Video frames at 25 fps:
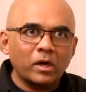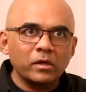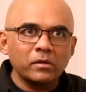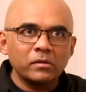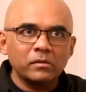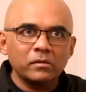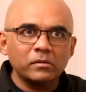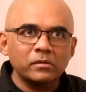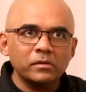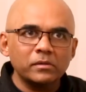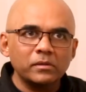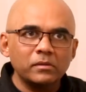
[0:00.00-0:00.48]

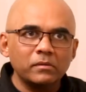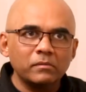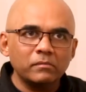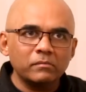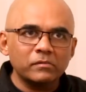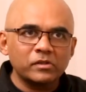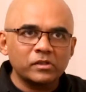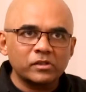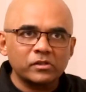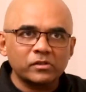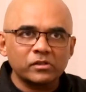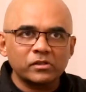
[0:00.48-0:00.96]

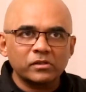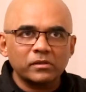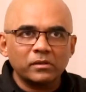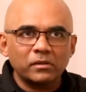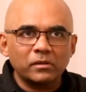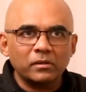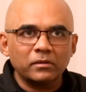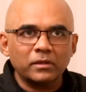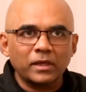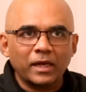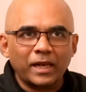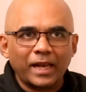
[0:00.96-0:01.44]

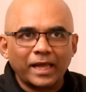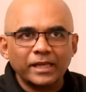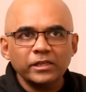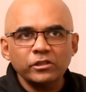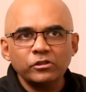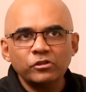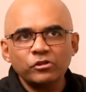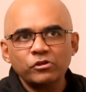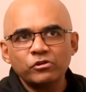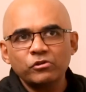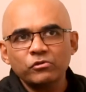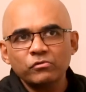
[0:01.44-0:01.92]

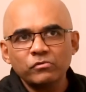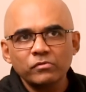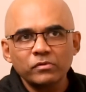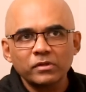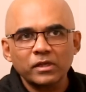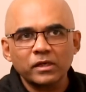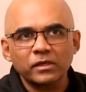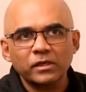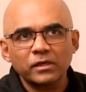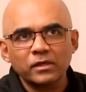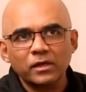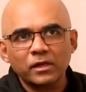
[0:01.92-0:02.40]
light
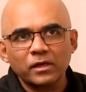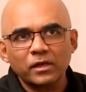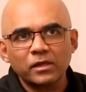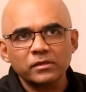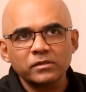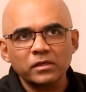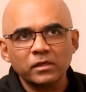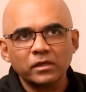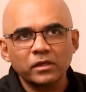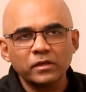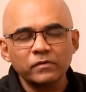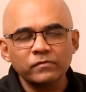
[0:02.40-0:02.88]
tune that
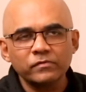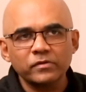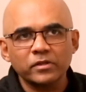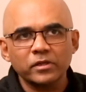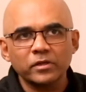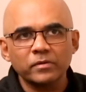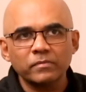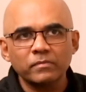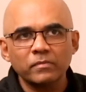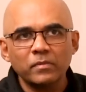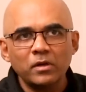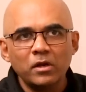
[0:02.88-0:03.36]
Ilaiyaraaja gives
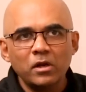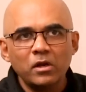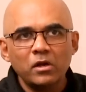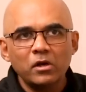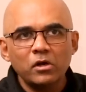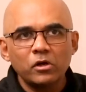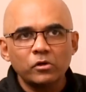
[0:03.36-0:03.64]
them